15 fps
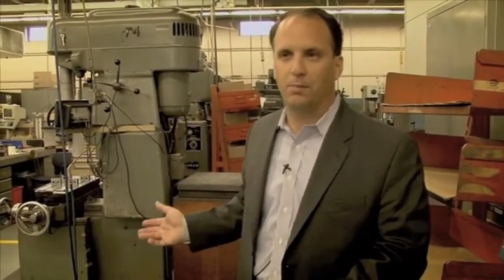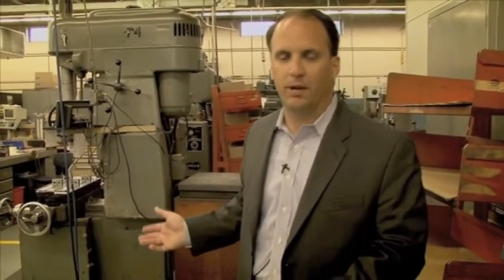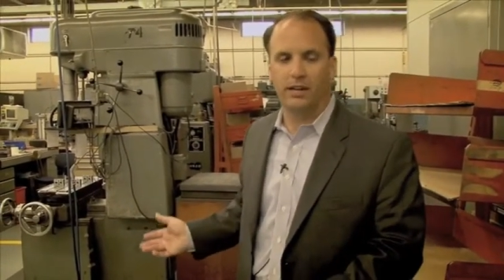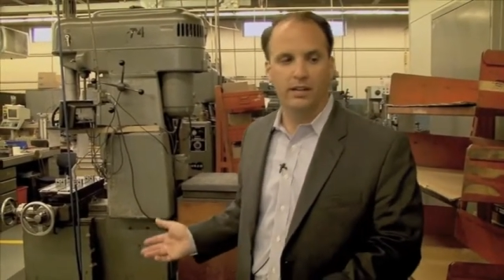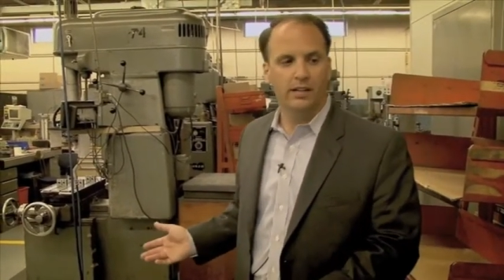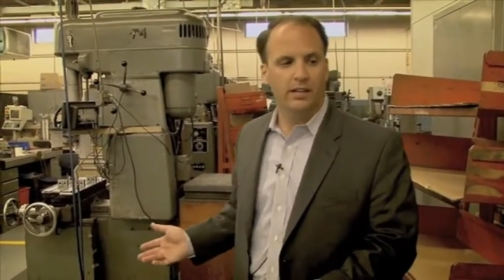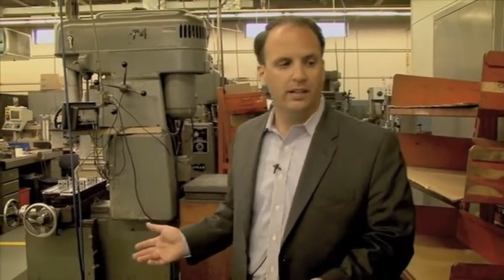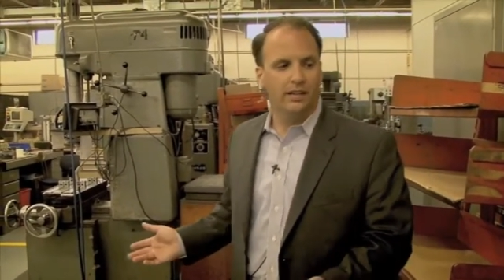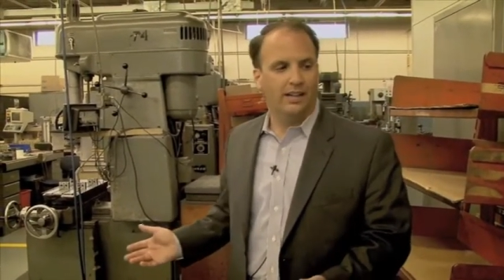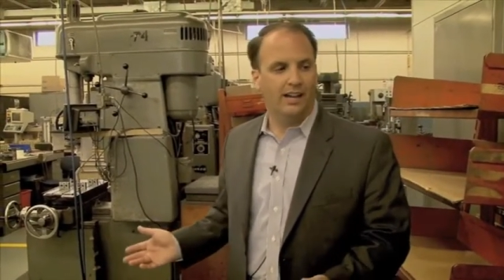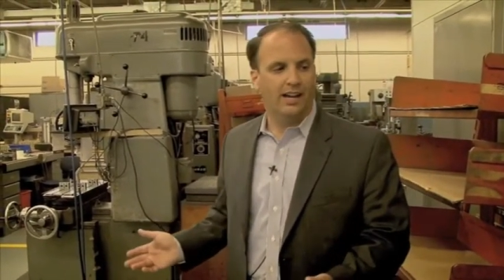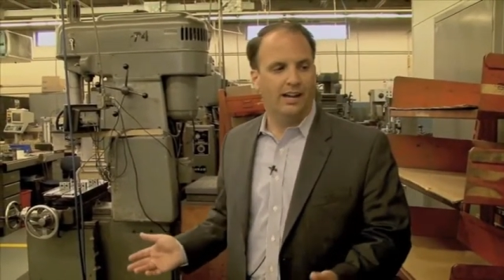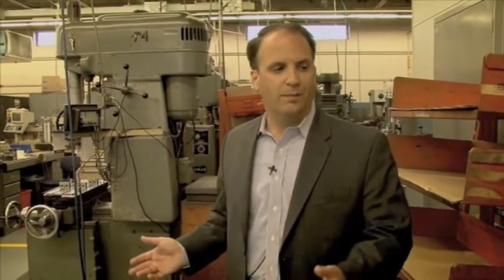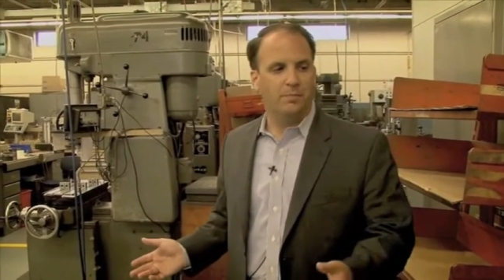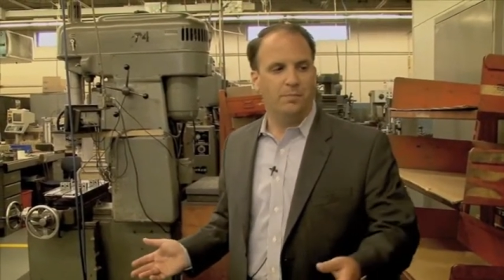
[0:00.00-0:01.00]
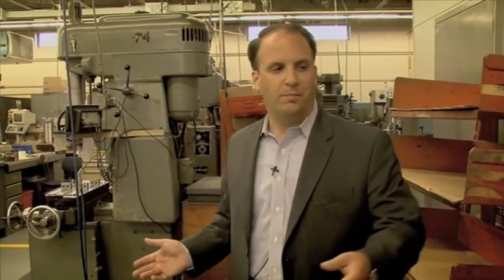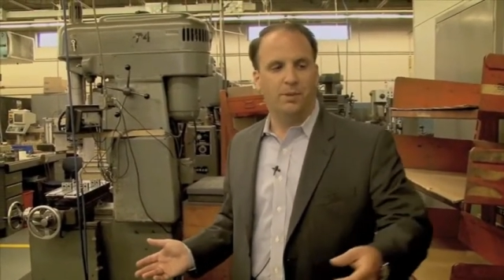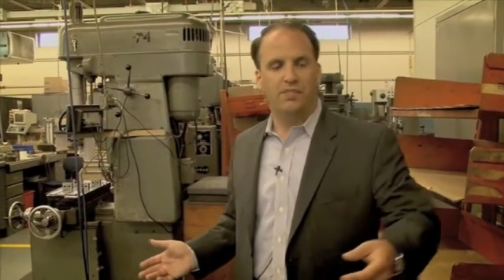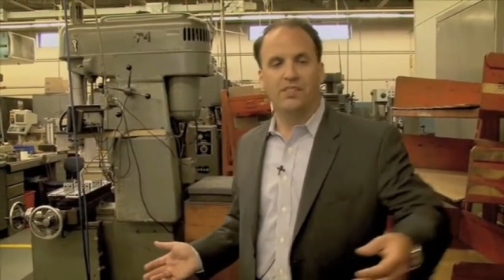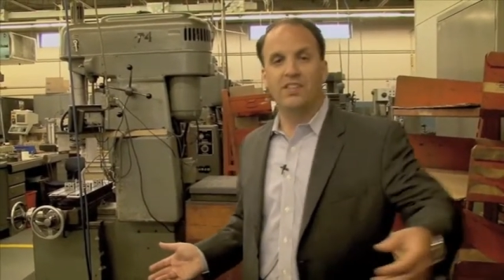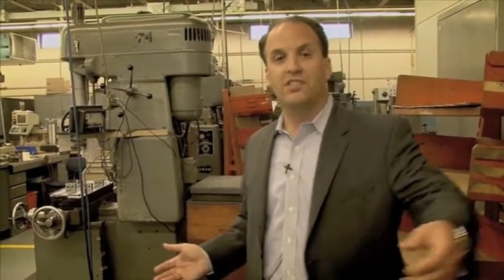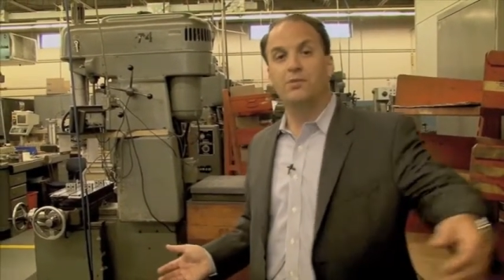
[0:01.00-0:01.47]
But
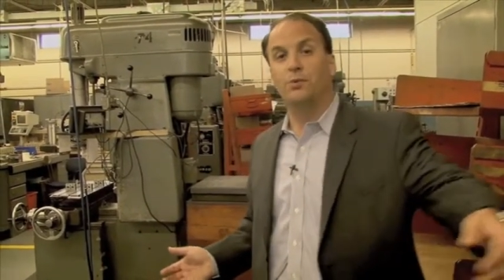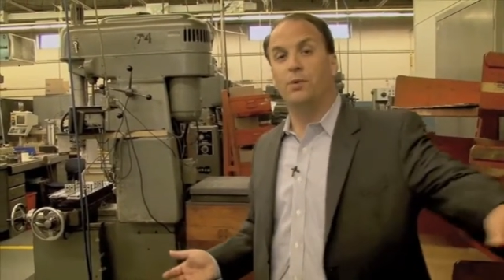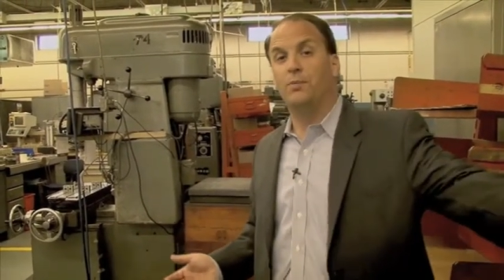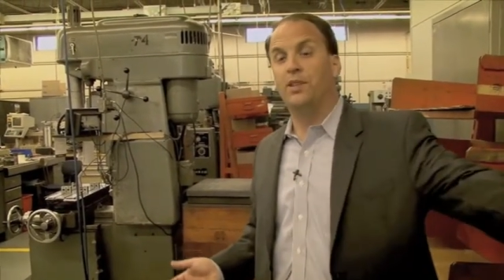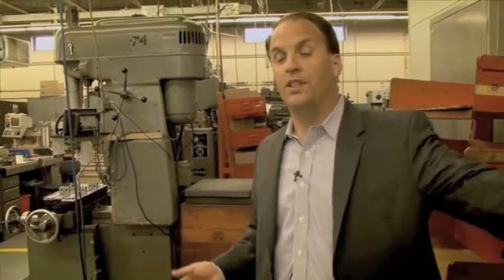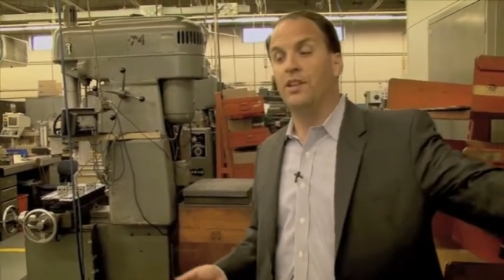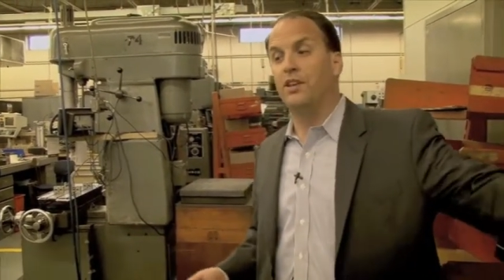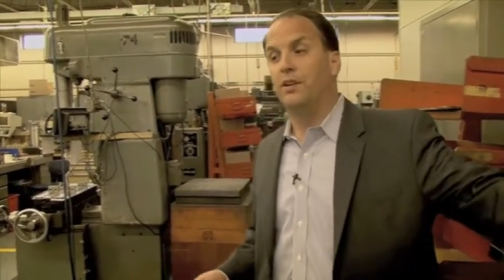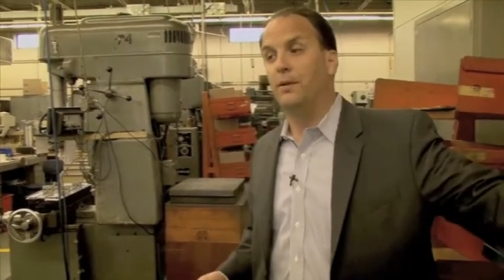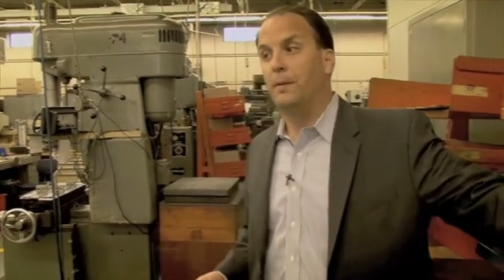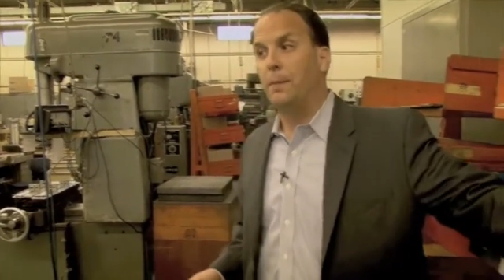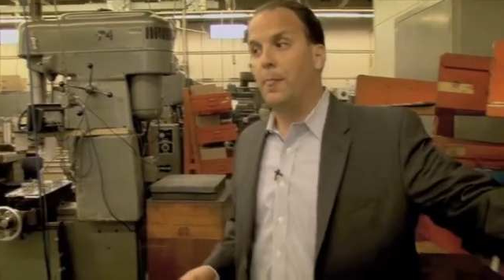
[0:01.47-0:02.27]
this would be the